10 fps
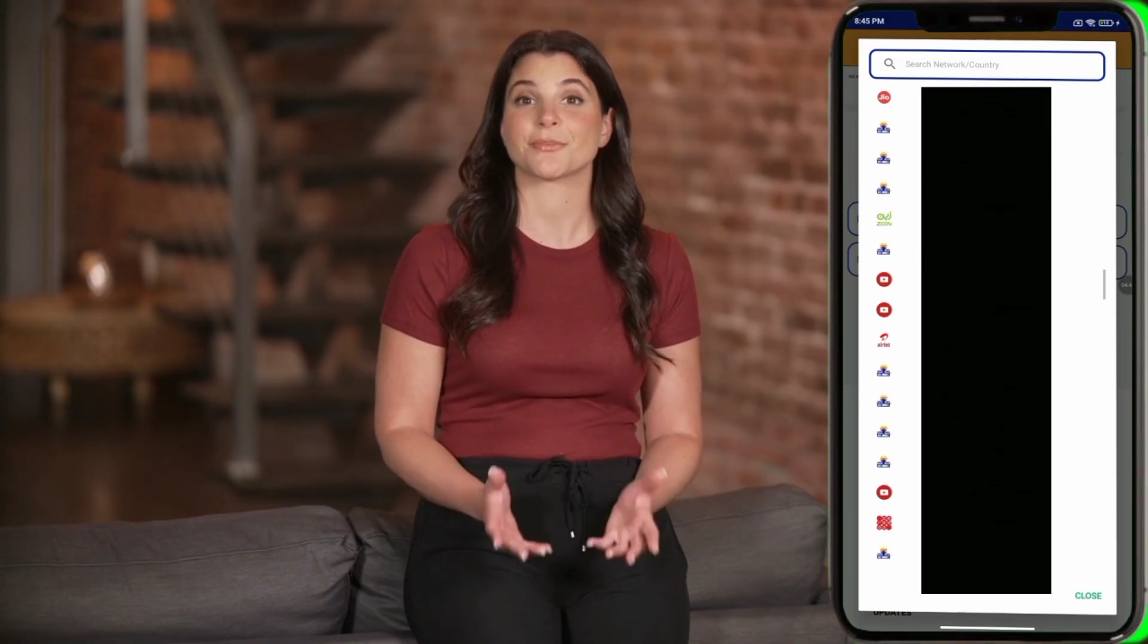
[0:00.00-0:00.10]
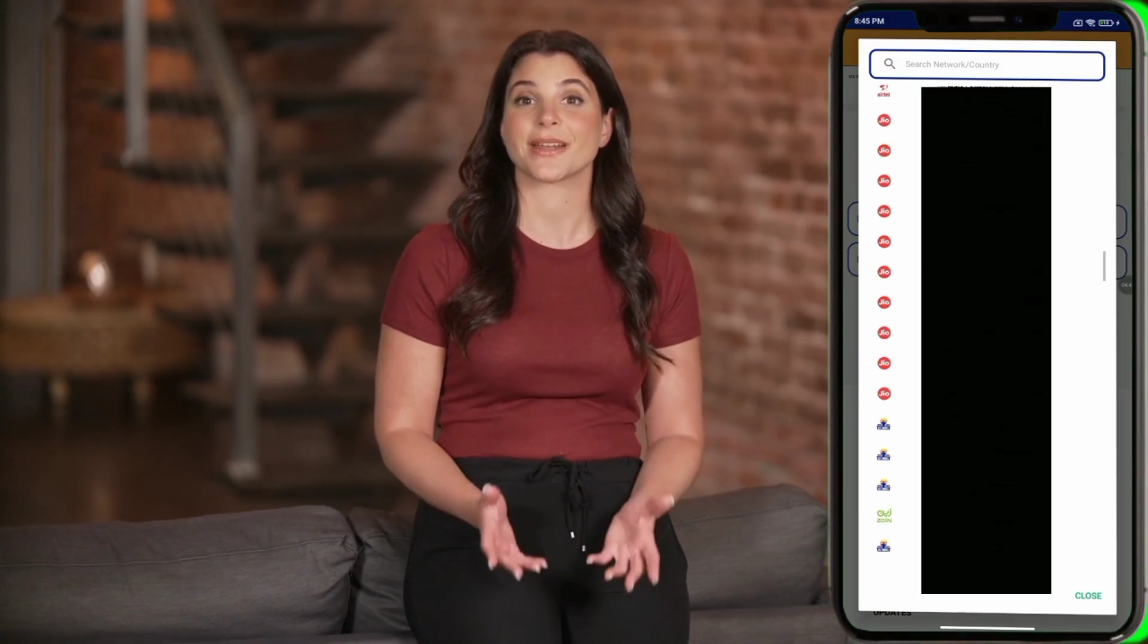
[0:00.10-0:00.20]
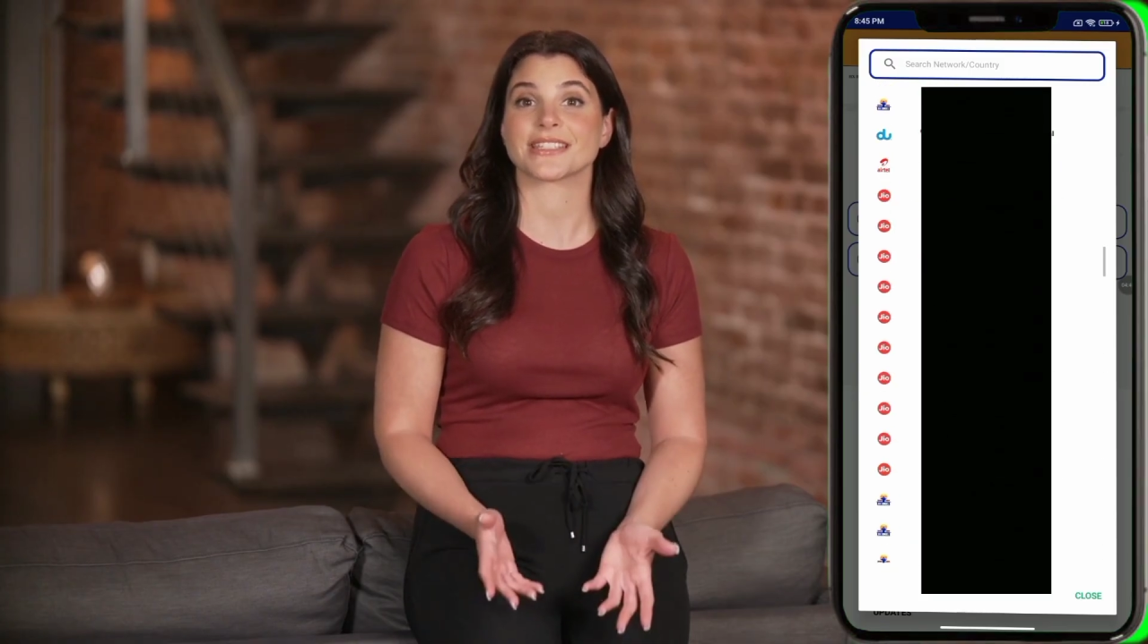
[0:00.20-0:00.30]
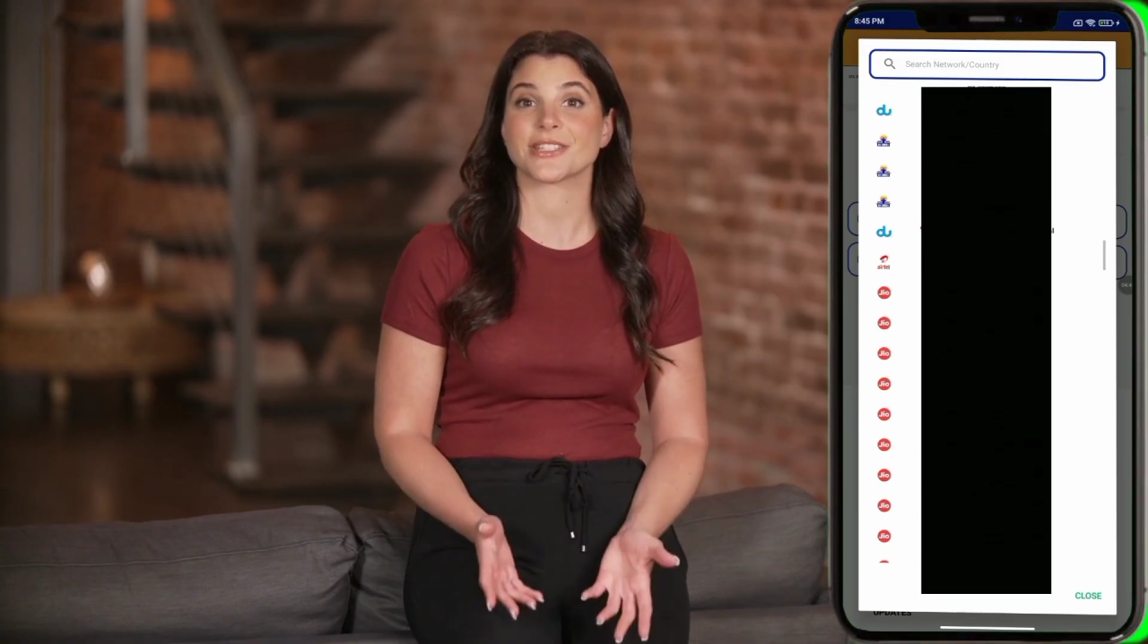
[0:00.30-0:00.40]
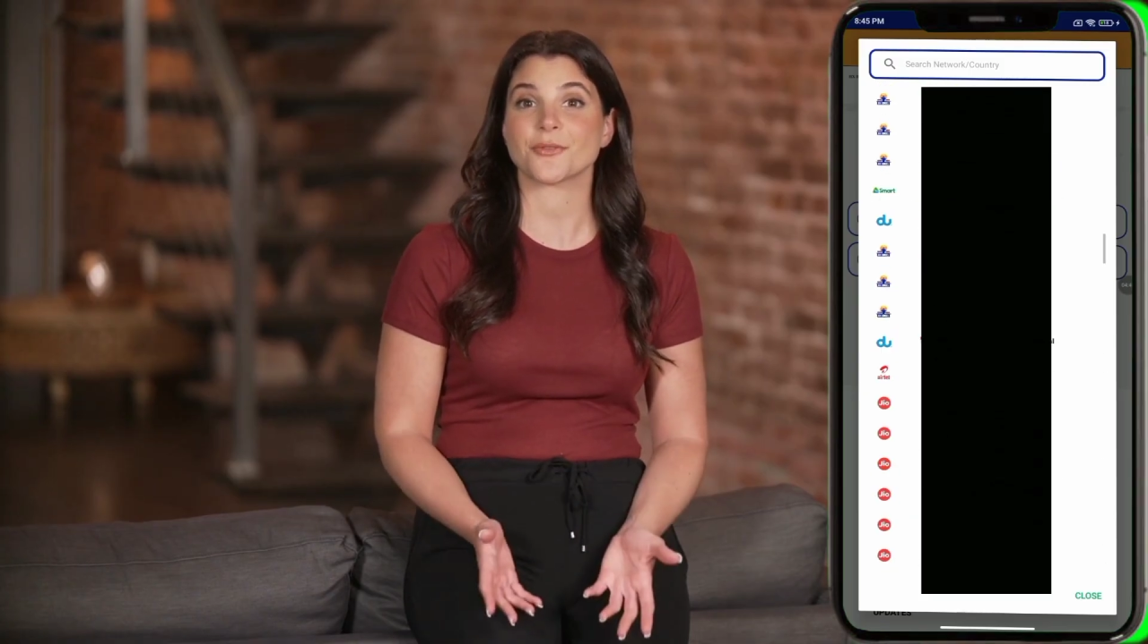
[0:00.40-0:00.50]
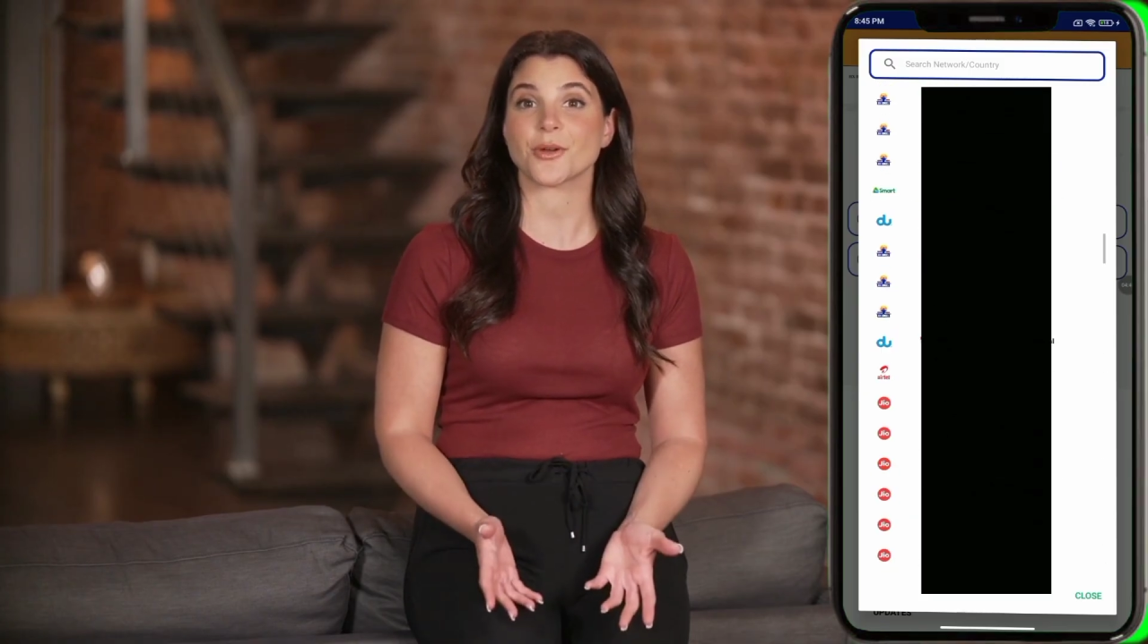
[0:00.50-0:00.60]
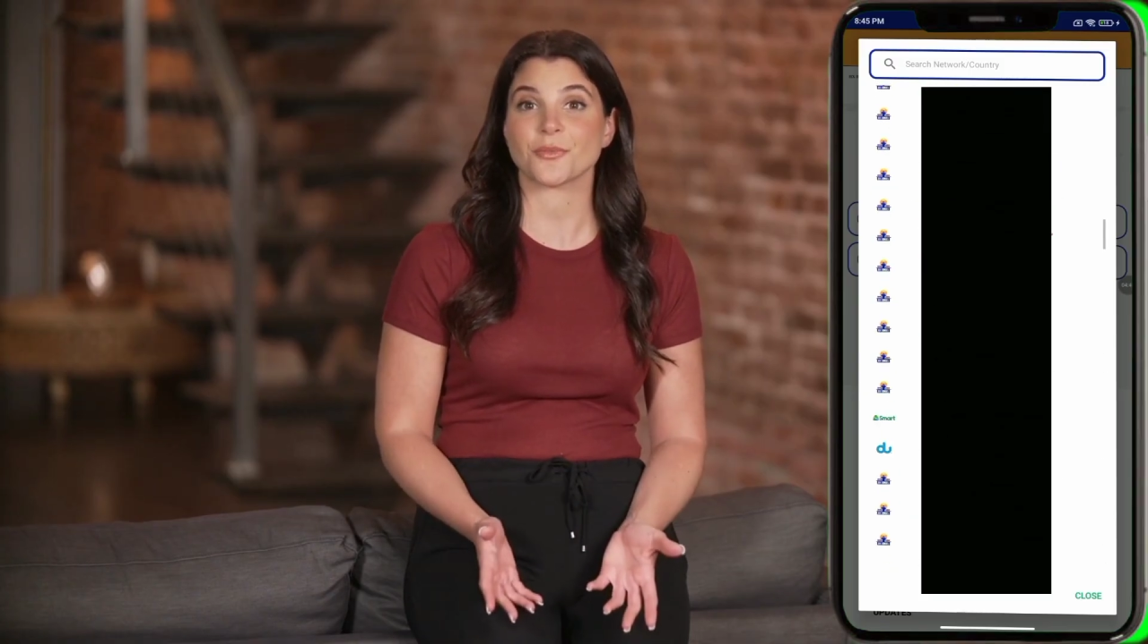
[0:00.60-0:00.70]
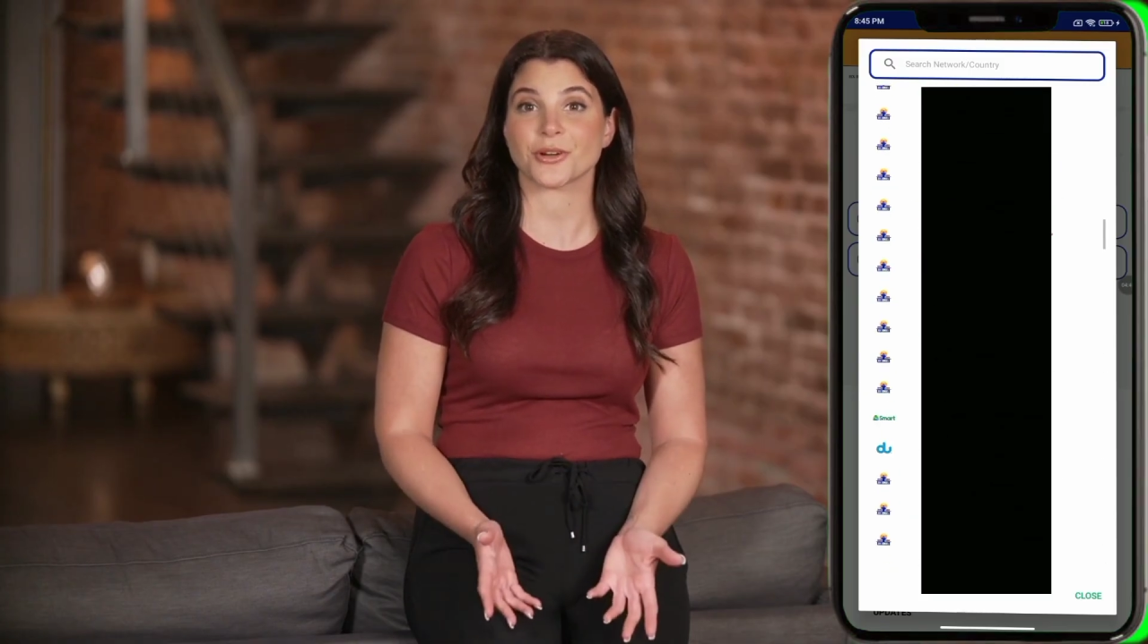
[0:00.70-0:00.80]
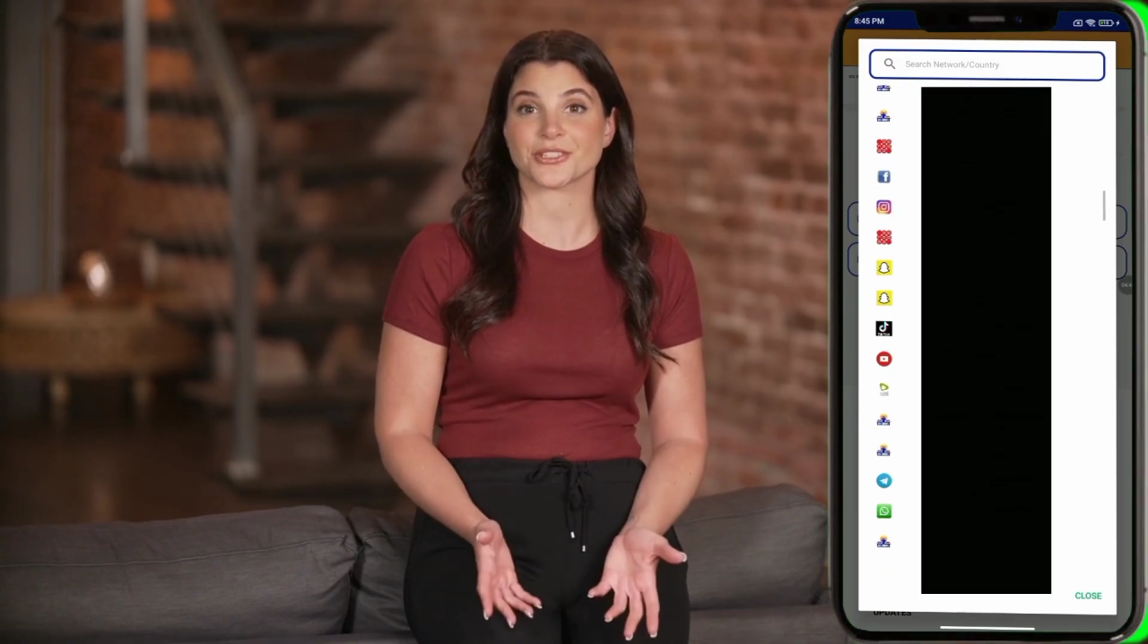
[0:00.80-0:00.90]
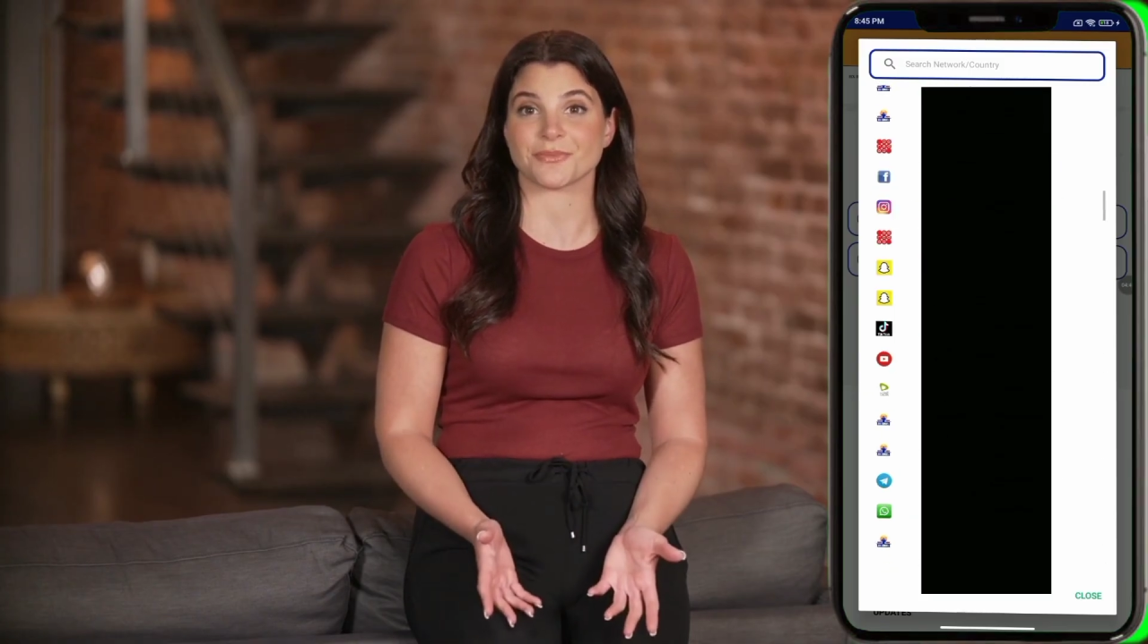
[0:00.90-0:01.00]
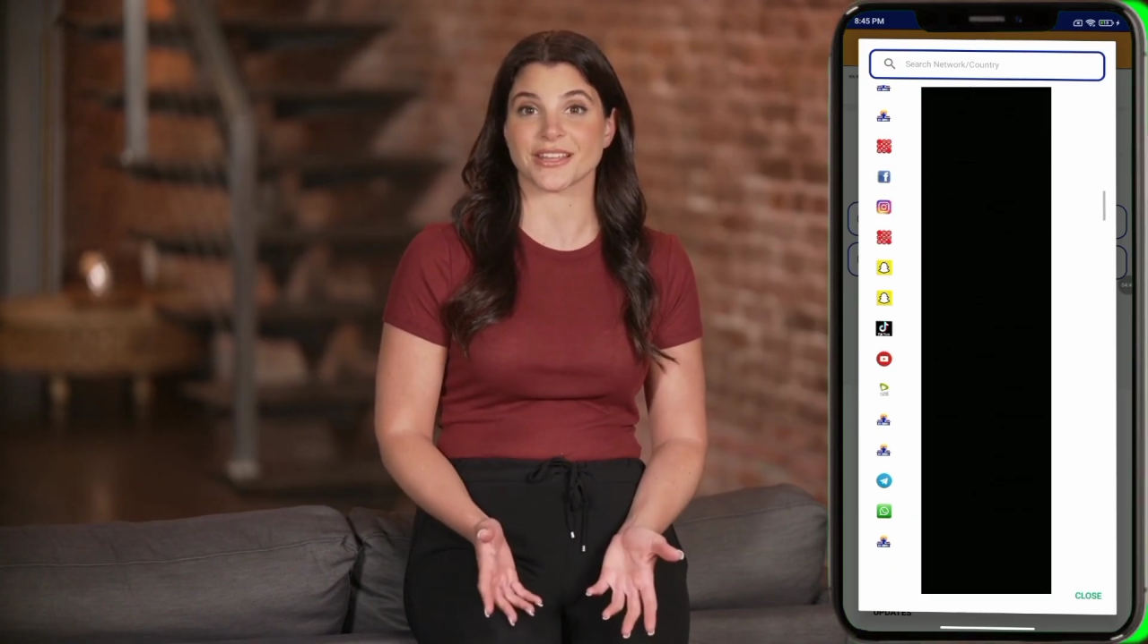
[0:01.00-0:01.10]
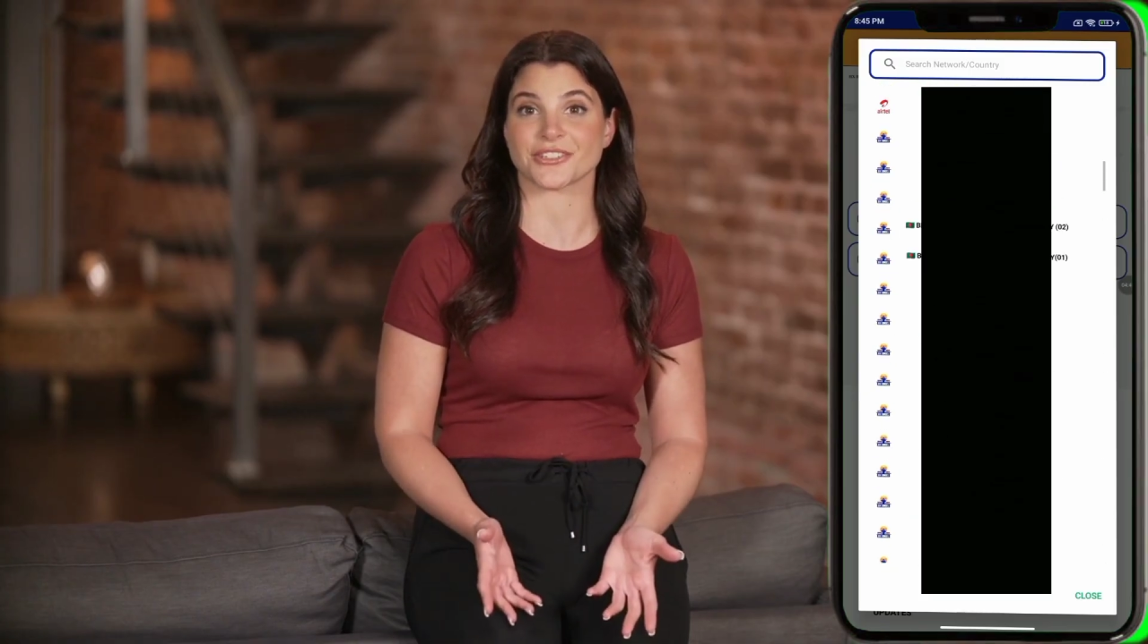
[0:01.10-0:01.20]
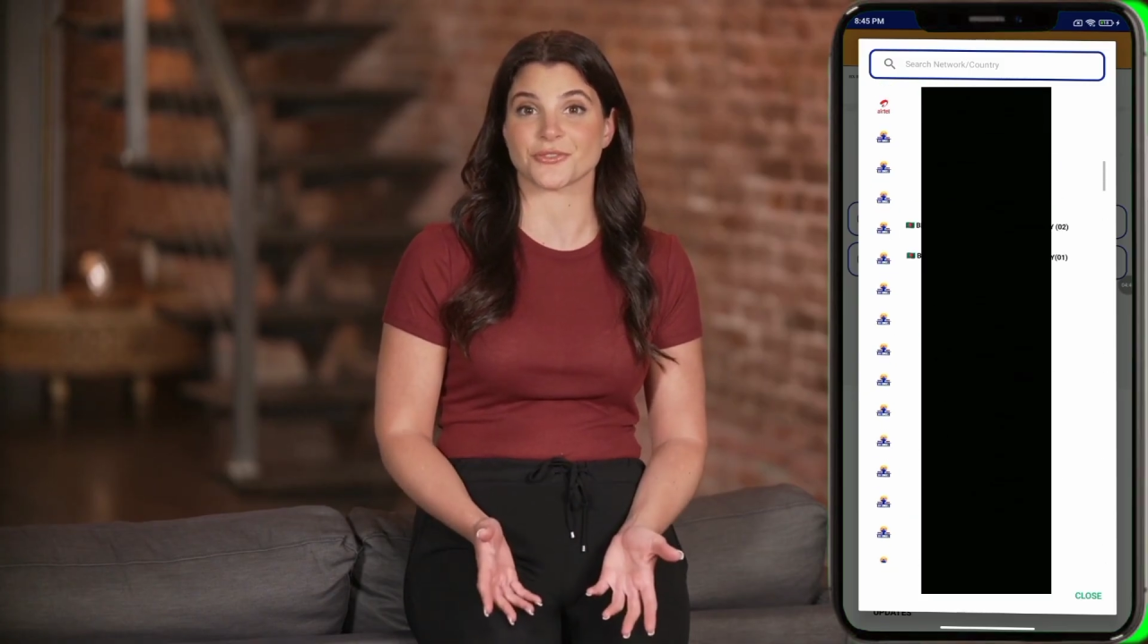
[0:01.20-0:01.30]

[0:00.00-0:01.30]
based on what works best